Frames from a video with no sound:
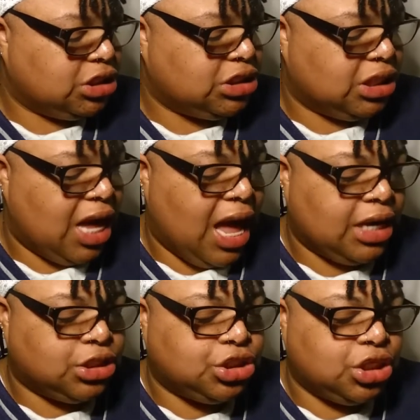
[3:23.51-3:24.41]
sit
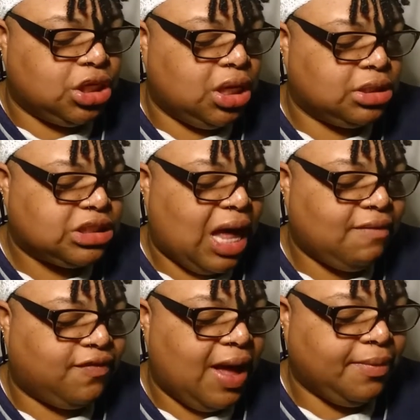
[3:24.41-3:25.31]
down and shut up,
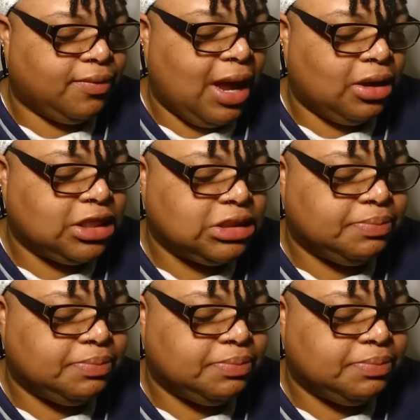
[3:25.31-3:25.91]
stop flopping around this